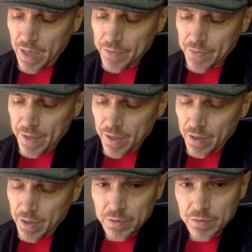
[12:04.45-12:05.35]
out
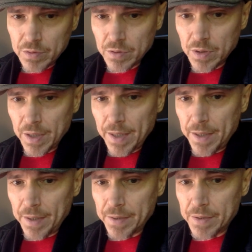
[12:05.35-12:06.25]
there,
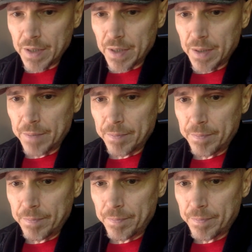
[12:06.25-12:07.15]
and
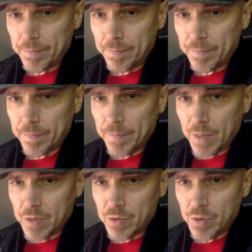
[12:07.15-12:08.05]

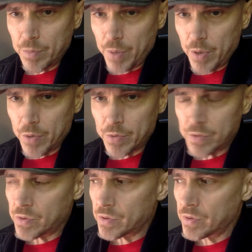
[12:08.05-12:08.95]
I do
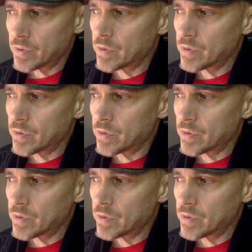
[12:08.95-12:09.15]
compose.